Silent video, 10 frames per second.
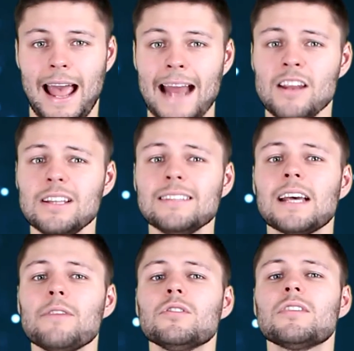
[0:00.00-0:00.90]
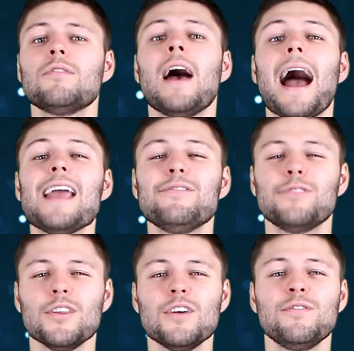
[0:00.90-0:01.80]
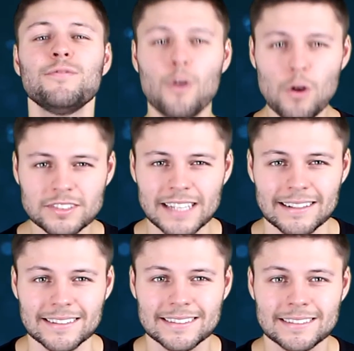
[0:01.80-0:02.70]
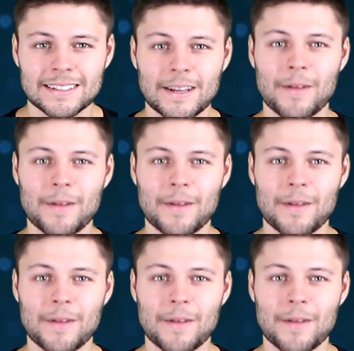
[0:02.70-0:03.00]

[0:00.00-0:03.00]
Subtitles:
and you can save yourself a further 4 cents.